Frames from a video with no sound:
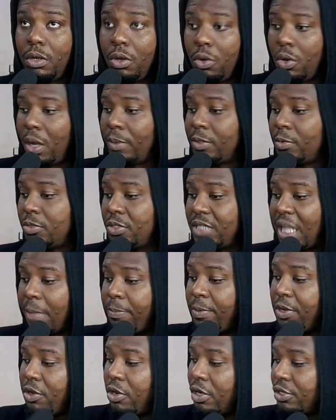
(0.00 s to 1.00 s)
Oh, I'm supposed to
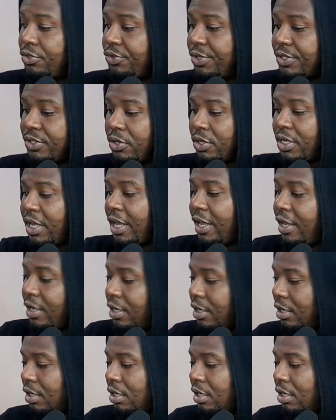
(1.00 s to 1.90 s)
type the countries. Okay.